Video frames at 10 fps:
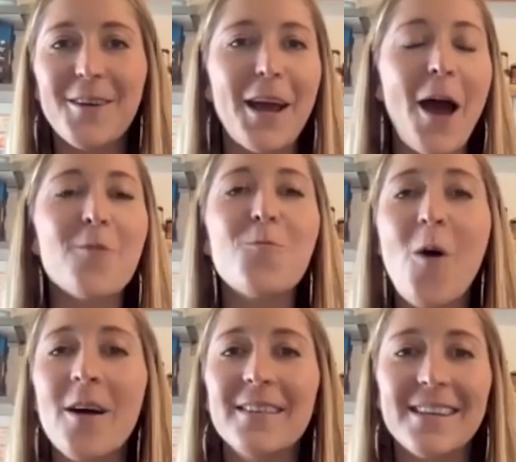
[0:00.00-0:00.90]
right? I
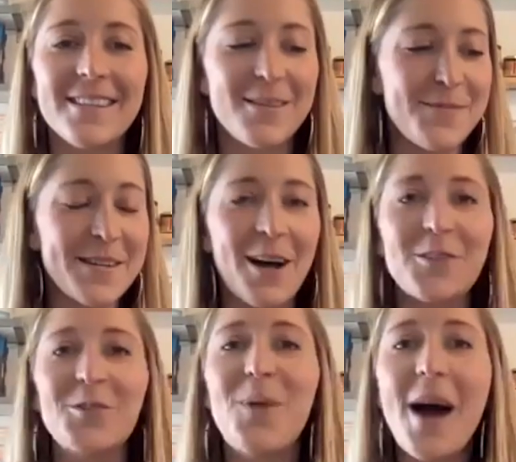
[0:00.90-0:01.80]
want this to be
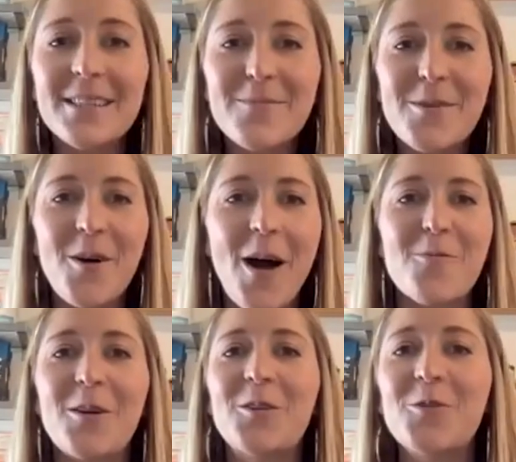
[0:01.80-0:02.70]
customizable. I
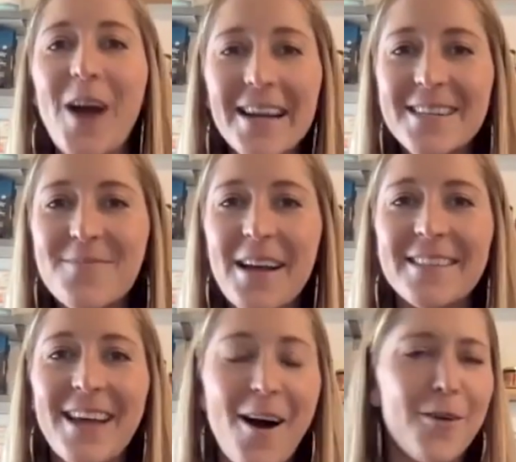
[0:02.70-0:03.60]
want to grind it
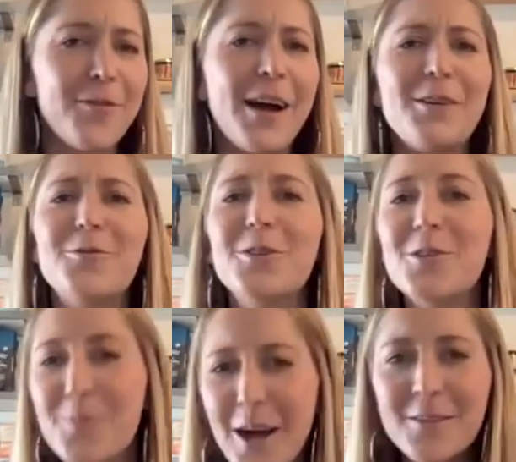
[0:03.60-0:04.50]
myself. I use
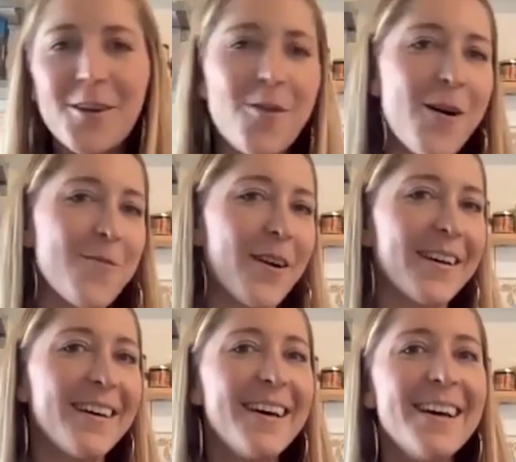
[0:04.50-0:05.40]
espresso. I want
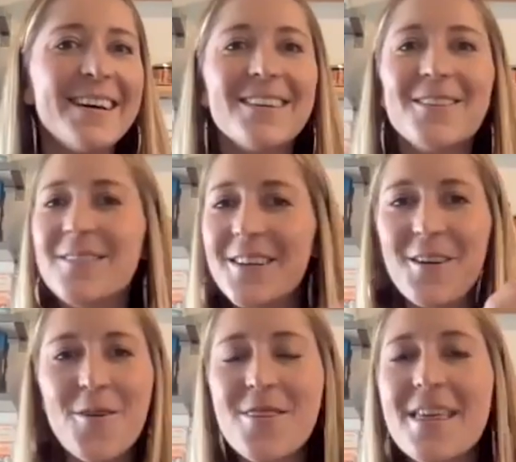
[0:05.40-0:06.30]
to,
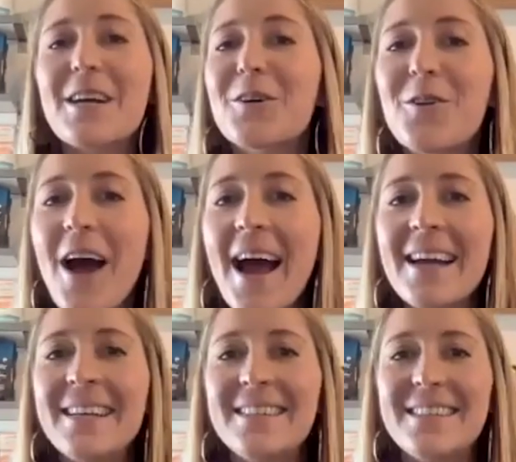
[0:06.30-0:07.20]
thicker
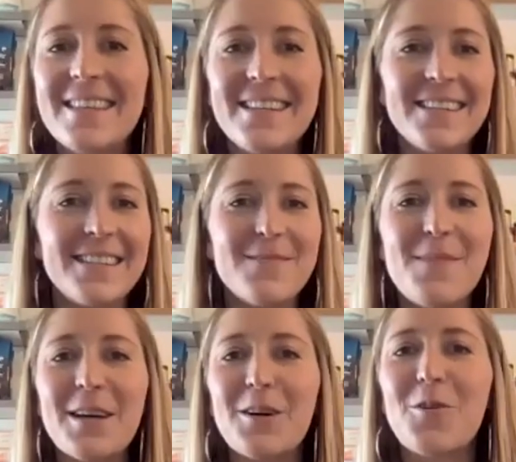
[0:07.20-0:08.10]
grind to
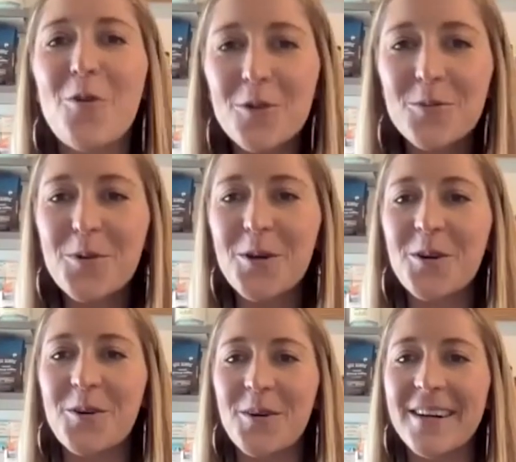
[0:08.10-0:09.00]
make a cold
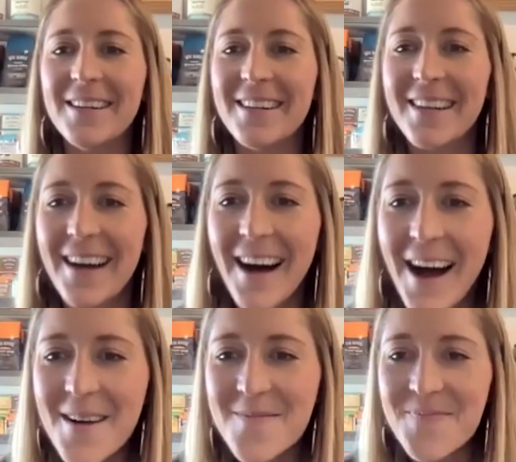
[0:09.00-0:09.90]
brew.
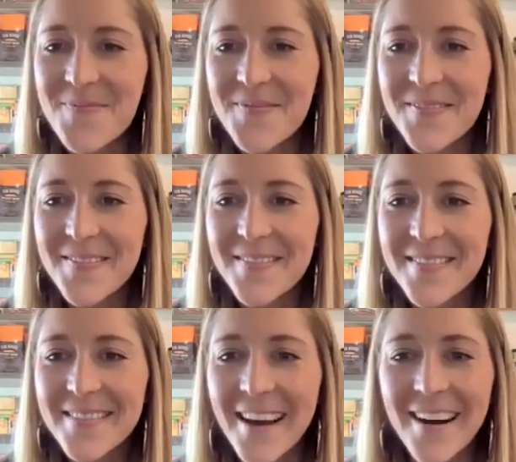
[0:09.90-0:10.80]

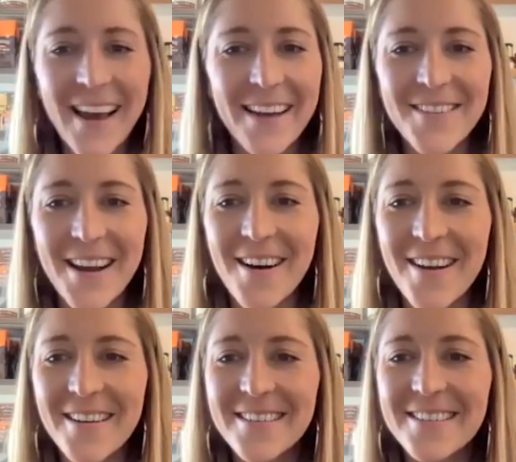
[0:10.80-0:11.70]
Okay, right
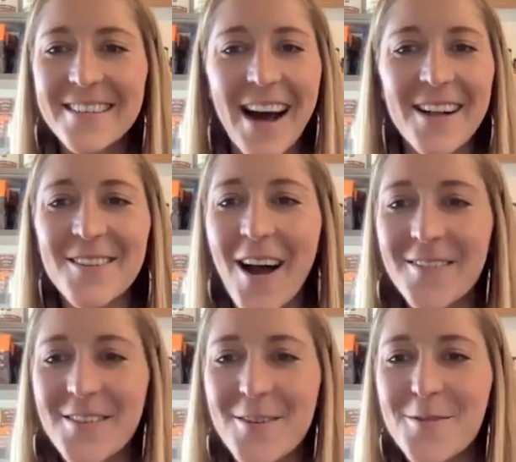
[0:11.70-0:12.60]
on. Yeah, a lot
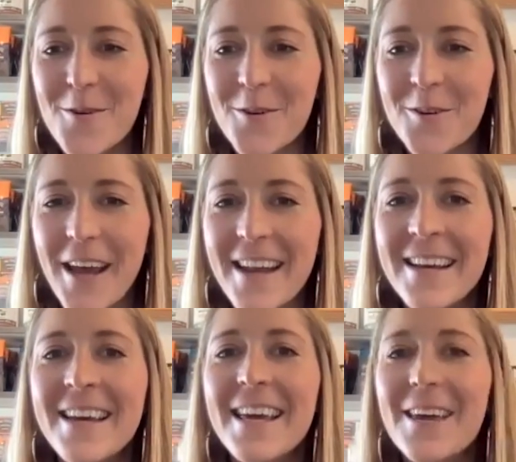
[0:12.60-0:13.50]
of you have ordered it.
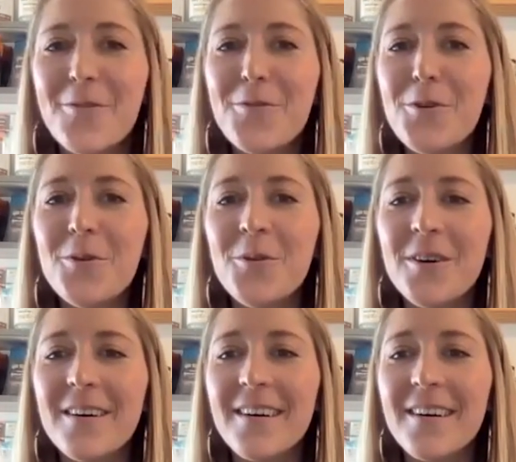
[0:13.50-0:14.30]
If you